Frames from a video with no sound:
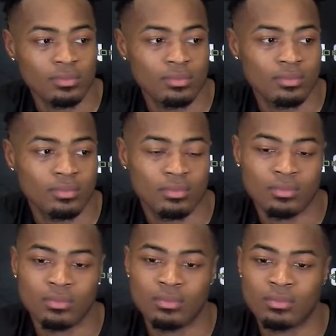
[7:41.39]

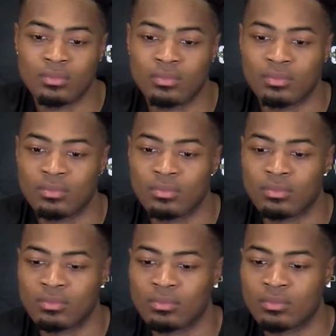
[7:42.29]

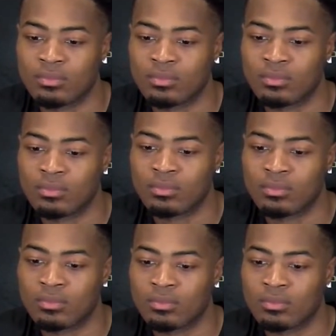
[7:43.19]

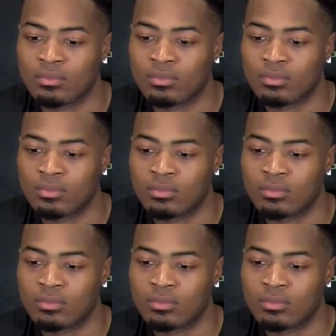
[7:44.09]
The person shown says nothing.